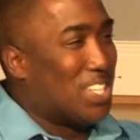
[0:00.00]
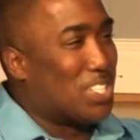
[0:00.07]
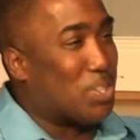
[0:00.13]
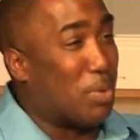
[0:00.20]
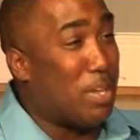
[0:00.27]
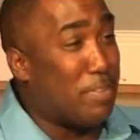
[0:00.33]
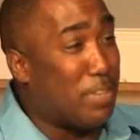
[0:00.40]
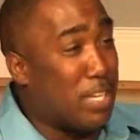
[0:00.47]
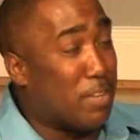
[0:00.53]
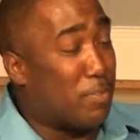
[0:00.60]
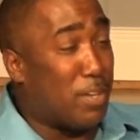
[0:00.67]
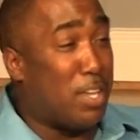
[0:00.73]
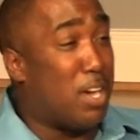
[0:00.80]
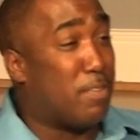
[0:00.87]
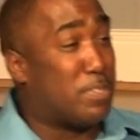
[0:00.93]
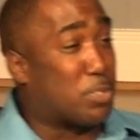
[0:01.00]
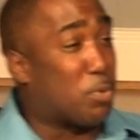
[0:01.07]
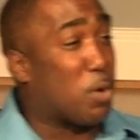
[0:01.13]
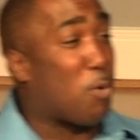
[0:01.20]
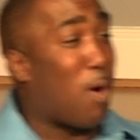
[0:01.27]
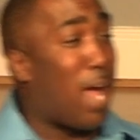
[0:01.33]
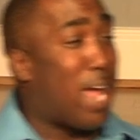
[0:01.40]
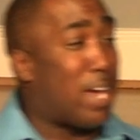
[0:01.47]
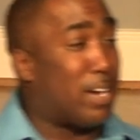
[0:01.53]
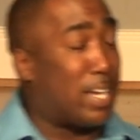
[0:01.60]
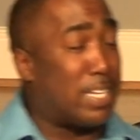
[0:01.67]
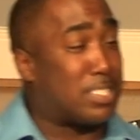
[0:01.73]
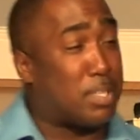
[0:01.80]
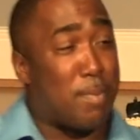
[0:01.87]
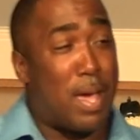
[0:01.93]
So even if love is required
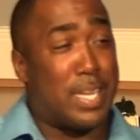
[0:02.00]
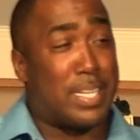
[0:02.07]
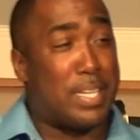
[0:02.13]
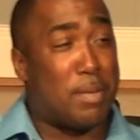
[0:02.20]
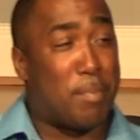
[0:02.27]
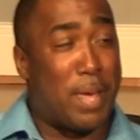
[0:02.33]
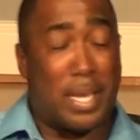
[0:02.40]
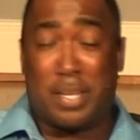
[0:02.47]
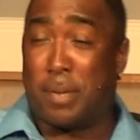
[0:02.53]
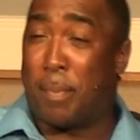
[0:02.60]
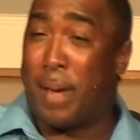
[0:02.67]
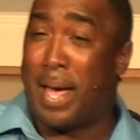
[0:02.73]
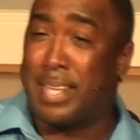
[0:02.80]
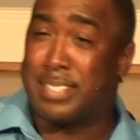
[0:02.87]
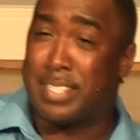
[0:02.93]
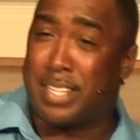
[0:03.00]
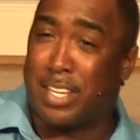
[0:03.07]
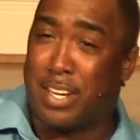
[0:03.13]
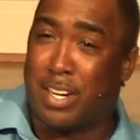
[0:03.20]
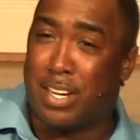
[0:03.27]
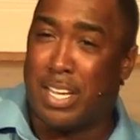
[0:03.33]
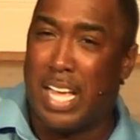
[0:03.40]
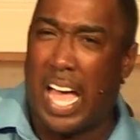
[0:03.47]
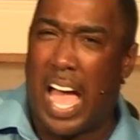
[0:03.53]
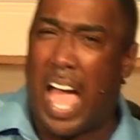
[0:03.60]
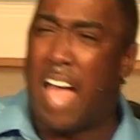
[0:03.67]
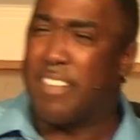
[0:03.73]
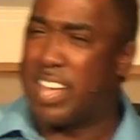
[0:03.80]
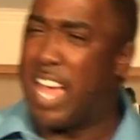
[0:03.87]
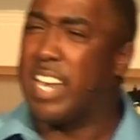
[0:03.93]
and somebody didn't make a deposit there,
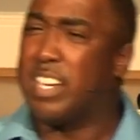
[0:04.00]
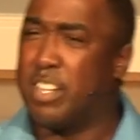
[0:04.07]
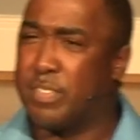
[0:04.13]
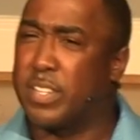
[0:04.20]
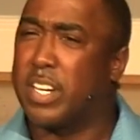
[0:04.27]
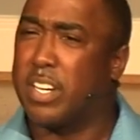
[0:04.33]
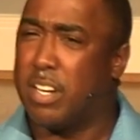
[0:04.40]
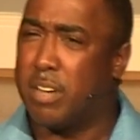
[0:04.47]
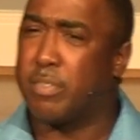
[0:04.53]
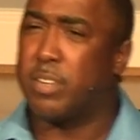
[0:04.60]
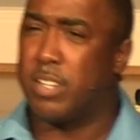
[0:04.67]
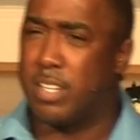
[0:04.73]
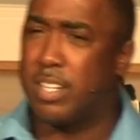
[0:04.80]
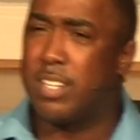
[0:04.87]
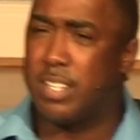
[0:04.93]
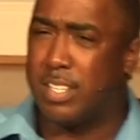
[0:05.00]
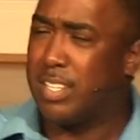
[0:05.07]
I've got enough to cover